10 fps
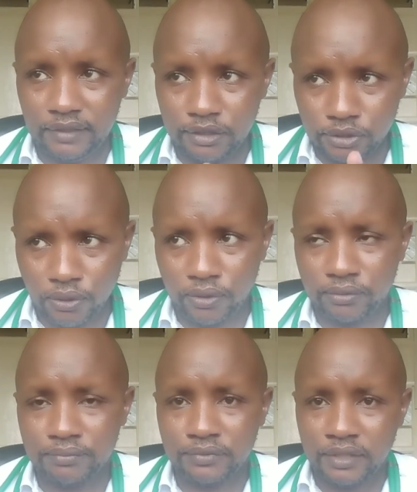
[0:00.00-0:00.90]

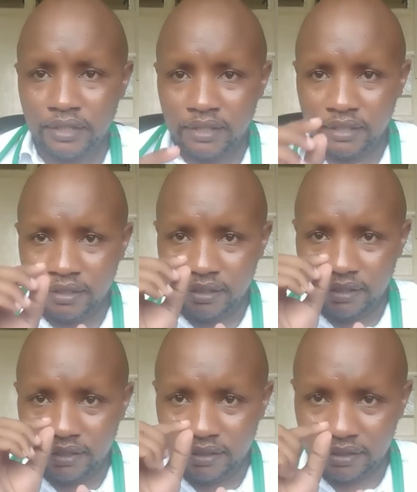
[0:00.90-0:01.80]
So
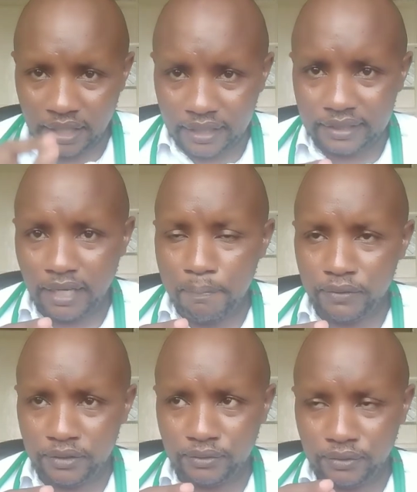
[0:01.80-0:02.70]
there is a
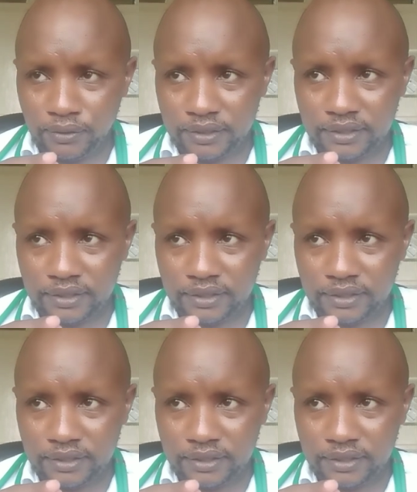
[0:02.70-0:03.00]
point to note.